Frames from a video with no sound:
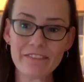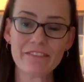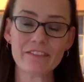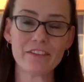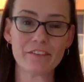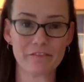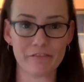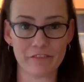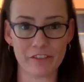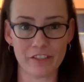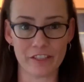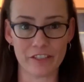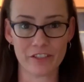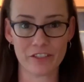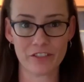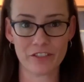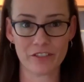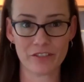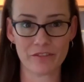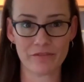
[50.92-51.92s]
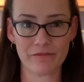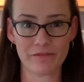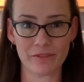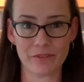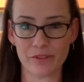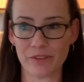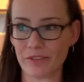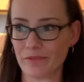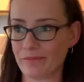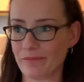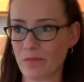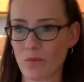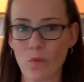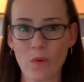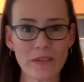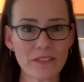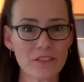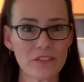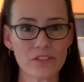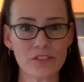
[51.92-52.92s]
in the fridge for
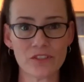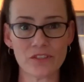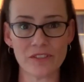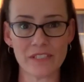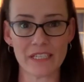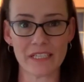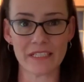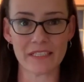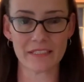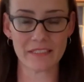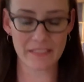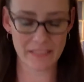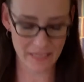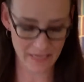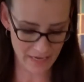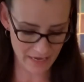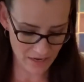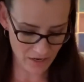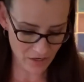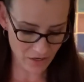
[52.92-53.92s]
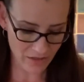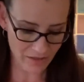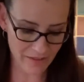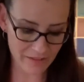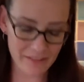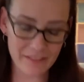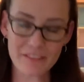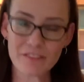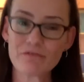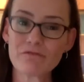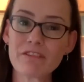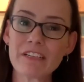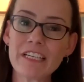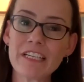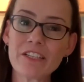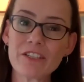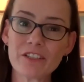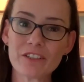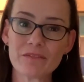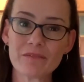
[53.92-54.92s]
1 to 2 days. This is a really
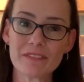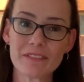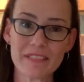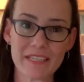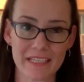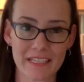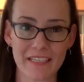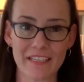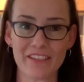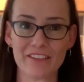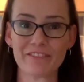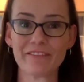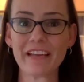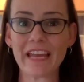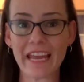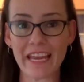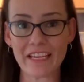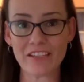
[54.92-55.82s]
good technique of air